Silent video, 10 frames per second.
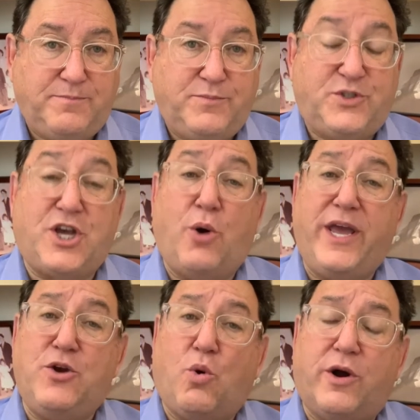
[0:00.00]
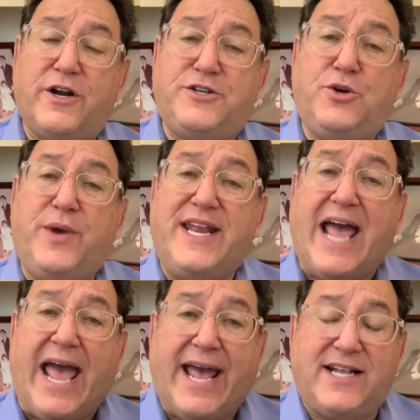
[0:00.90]
So in order to
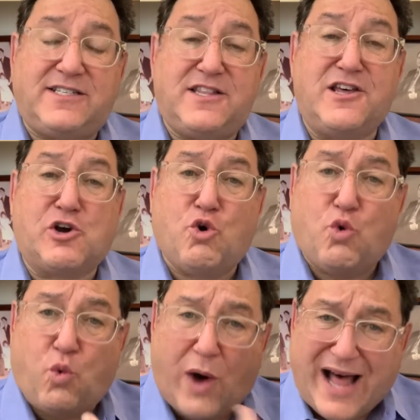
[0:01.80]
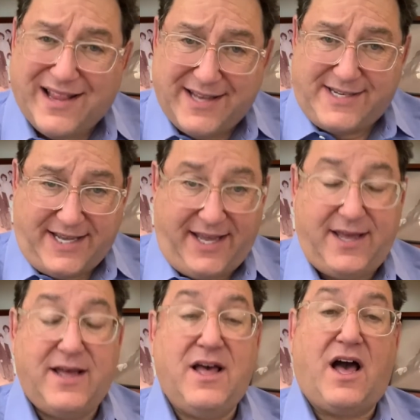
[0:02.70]
enhance the quality
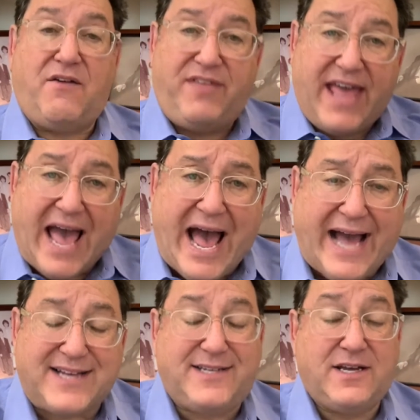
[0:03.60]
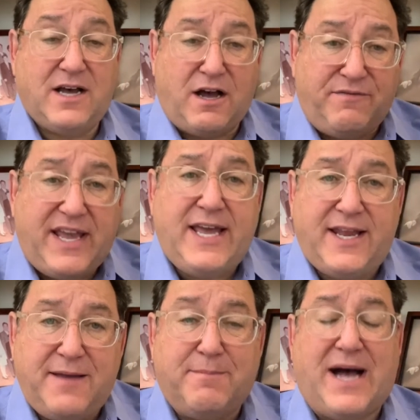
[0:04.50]
of the act of
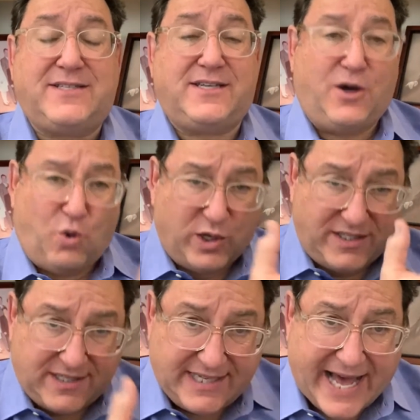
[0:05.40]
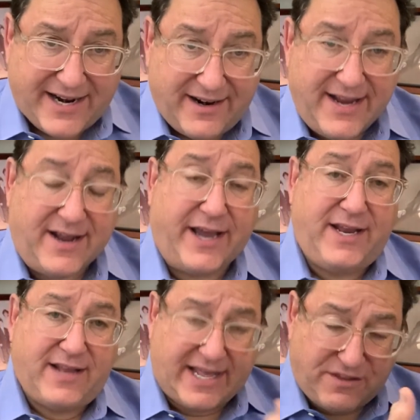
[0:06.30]
eating matzah on Saturday
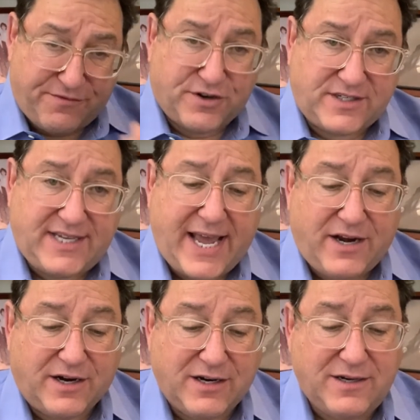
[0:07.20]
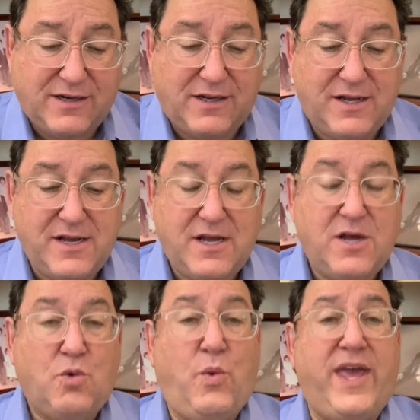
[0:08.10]
night at the first Seder,
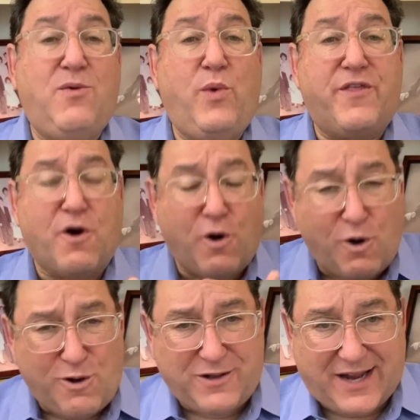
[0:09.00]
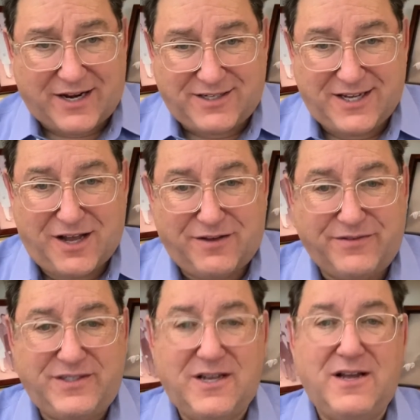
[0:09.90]
we withhold
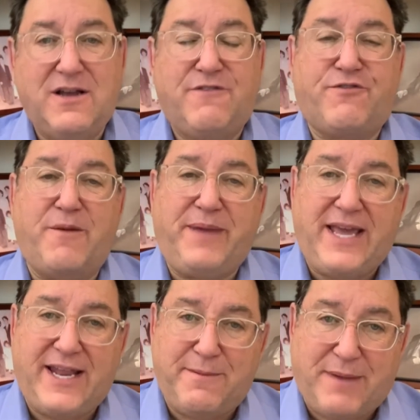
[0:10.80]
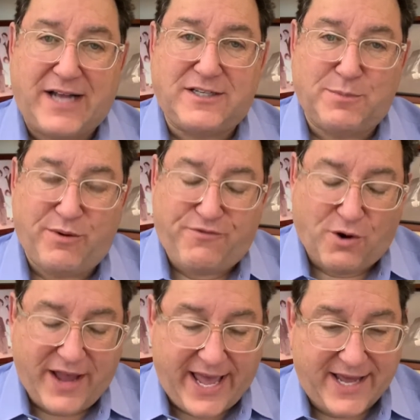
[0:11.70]
ourselves from eating matzah
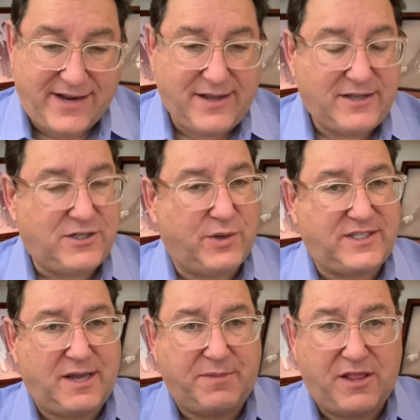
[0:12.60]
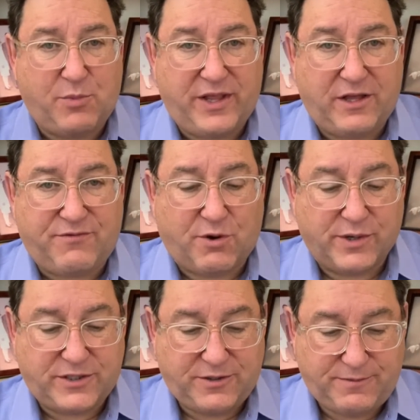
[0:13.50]
beforehand. So it's something that we look
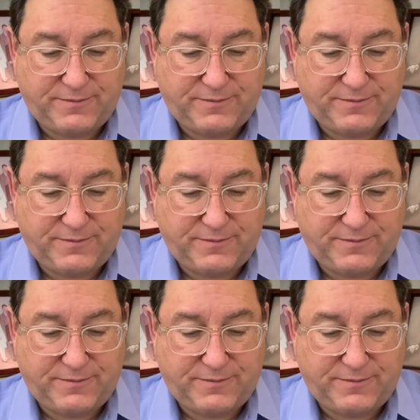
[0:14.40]
forward to.